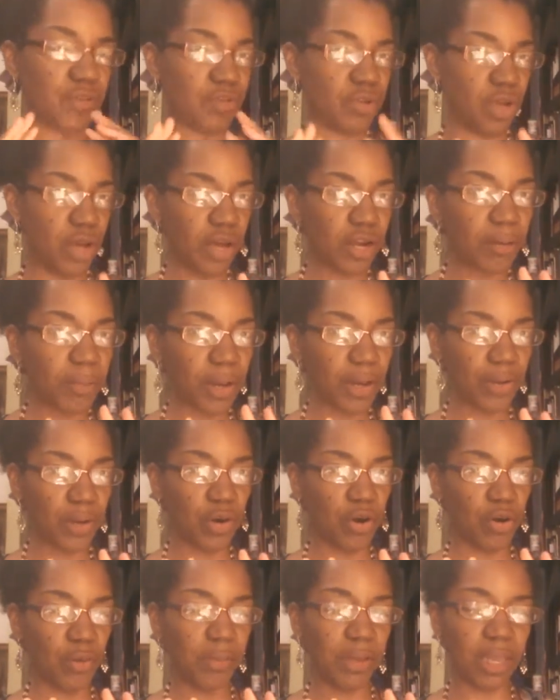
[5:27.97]
are not about
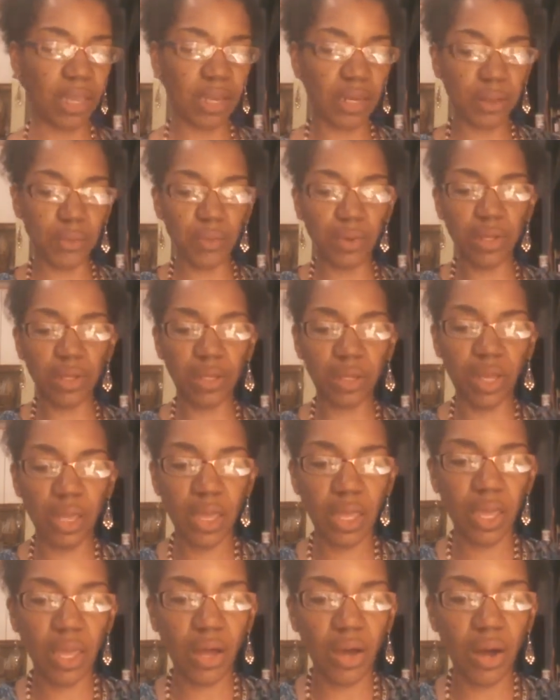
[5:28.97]
harming anyone.
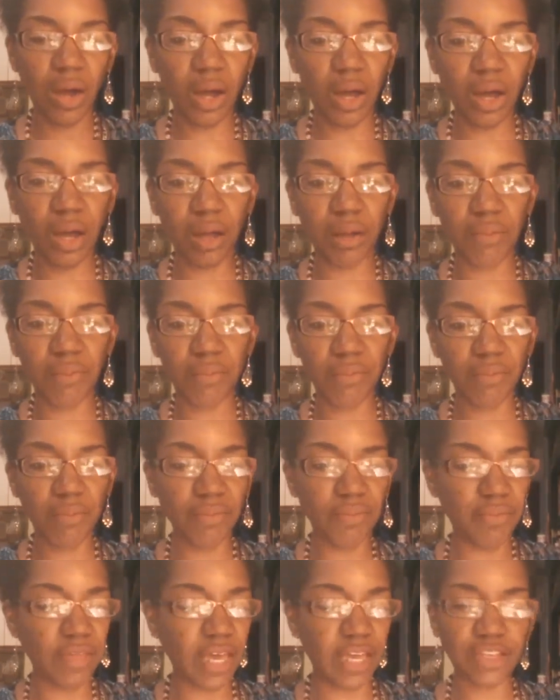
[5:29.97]
Um,
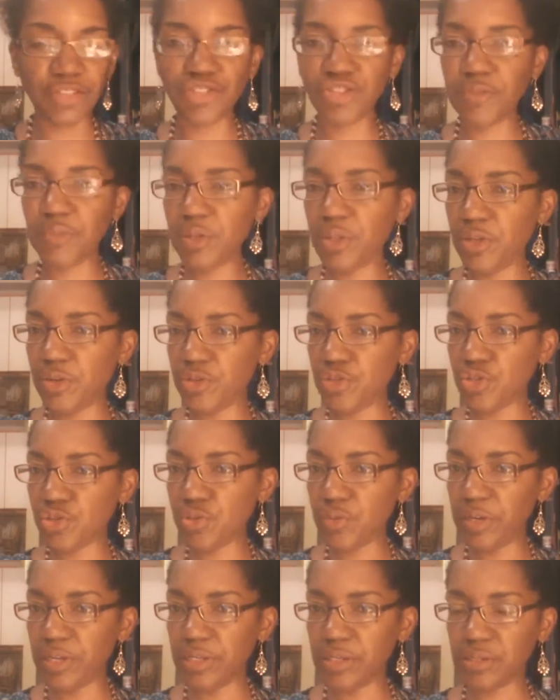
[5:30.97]
that should be their
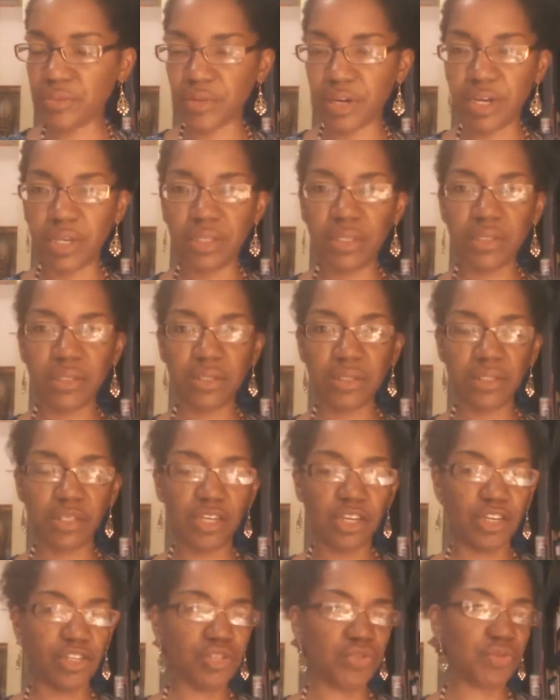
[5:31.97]
choice, right? This is a
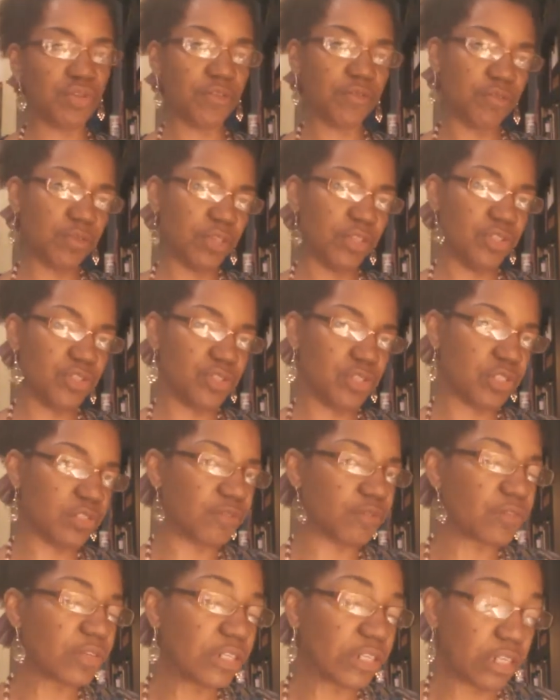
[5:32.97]
country of religious
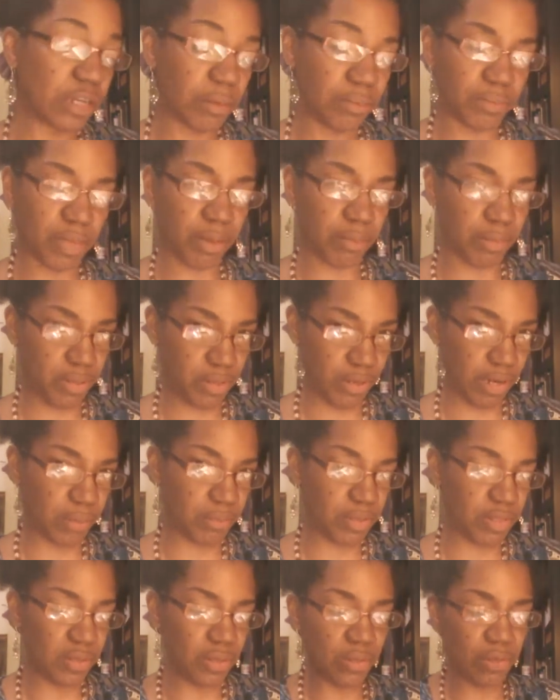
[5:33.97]
freedom. I'm, I'm
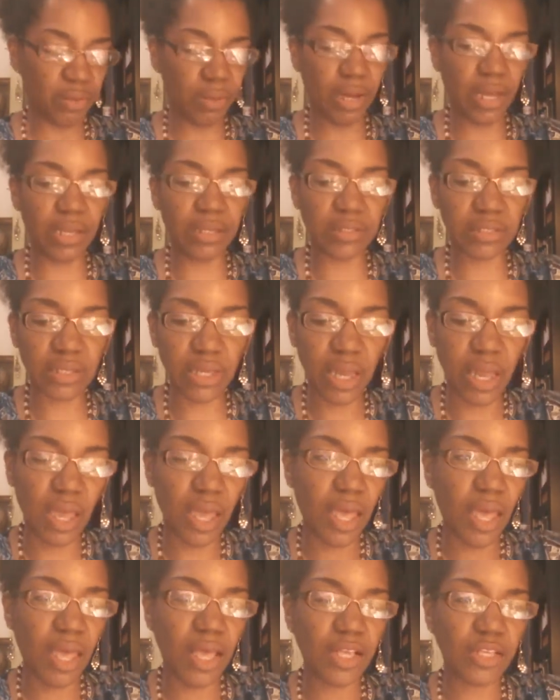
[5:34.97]
in the U S,
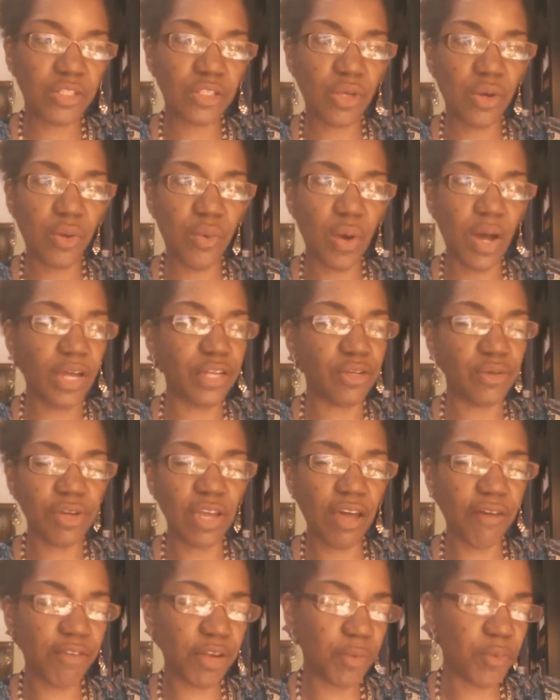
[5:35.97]
so I don't
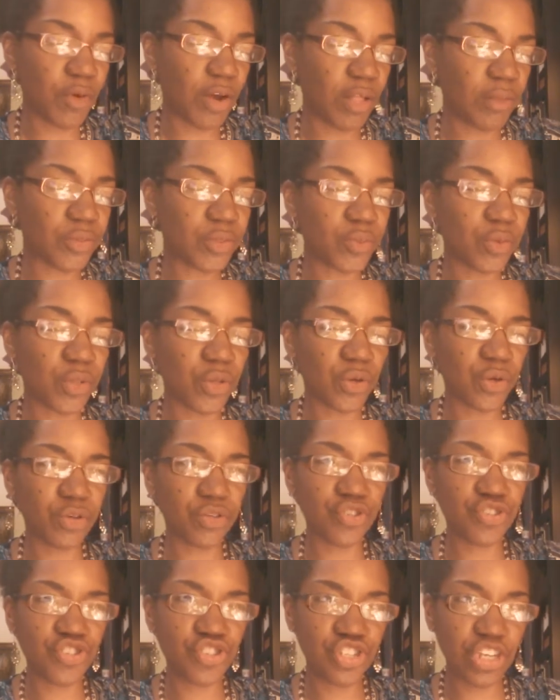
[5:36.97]
have any problems with her
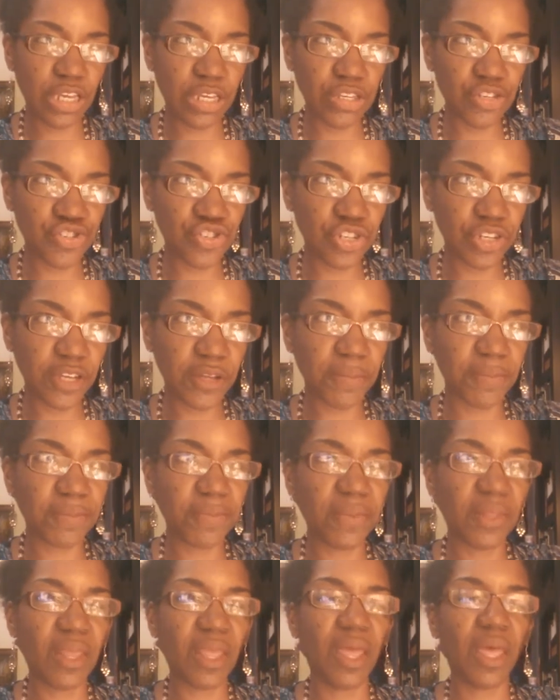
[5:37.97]
changing.
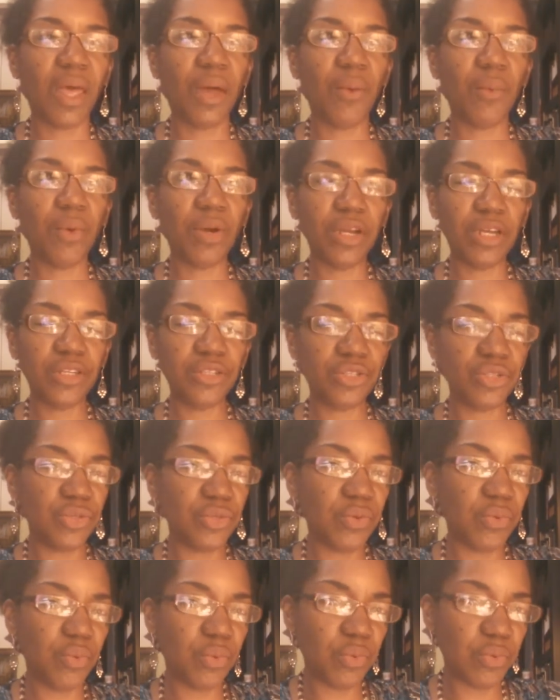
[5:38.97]
What I
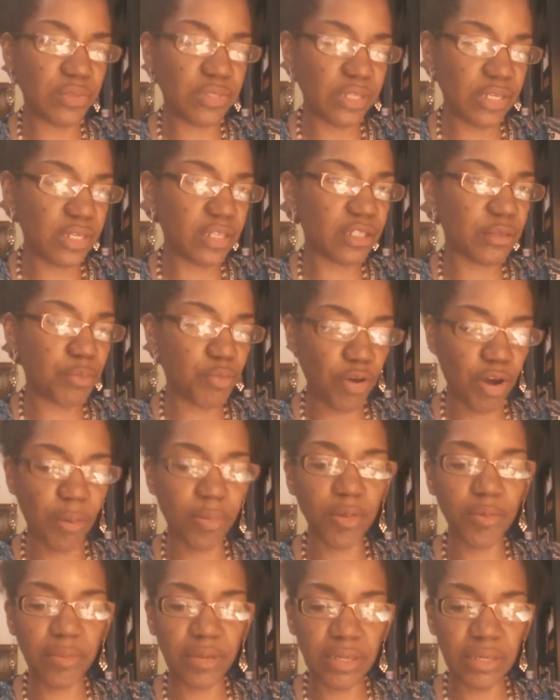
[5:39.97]
do see as a
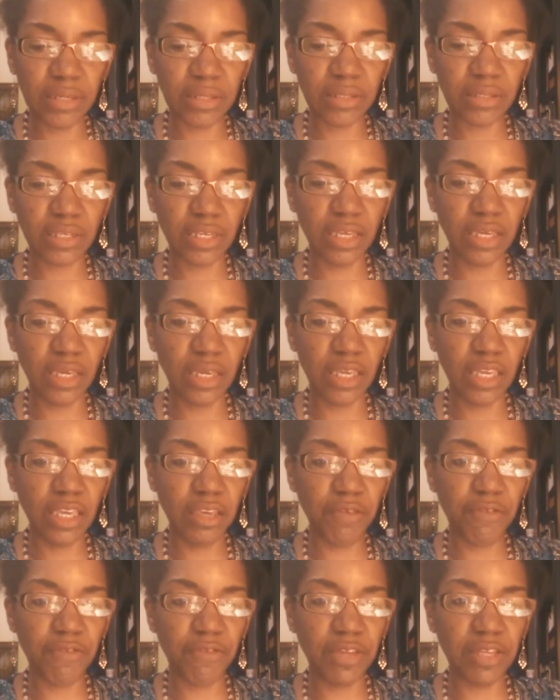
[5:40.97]
problem is,
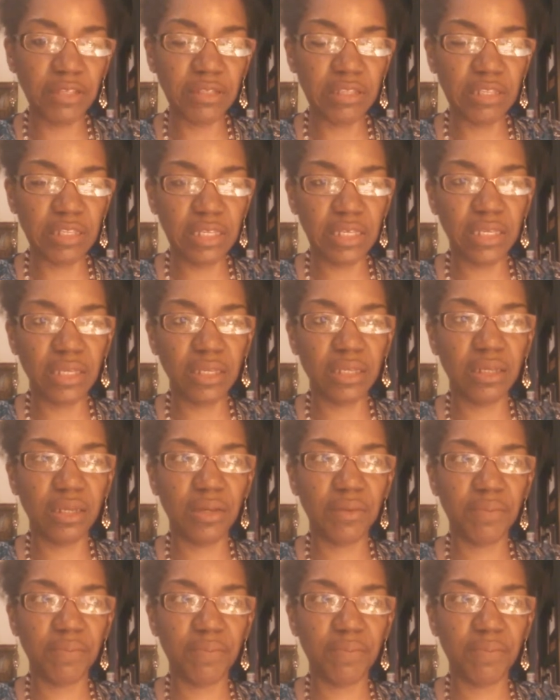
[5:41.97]
if indeed,